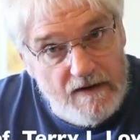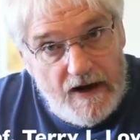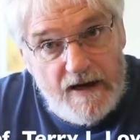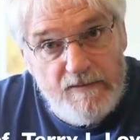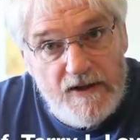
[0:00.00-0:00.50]

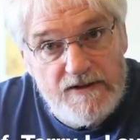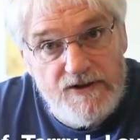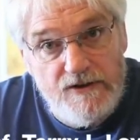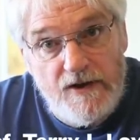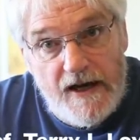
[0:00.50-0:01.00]
God bless
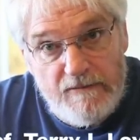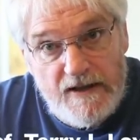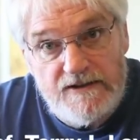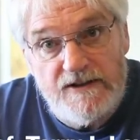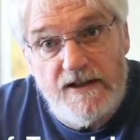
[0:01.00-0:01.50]
you. God
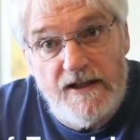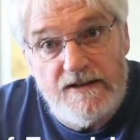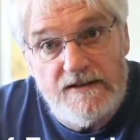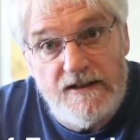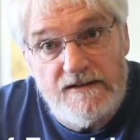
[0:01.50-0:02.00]
bless the United
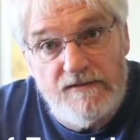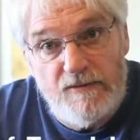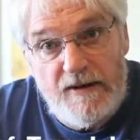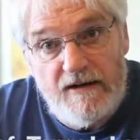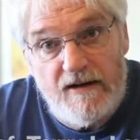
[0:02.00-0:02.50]
States of
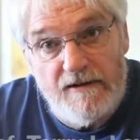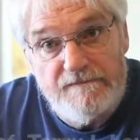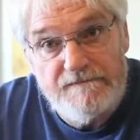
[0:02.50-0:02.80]
America.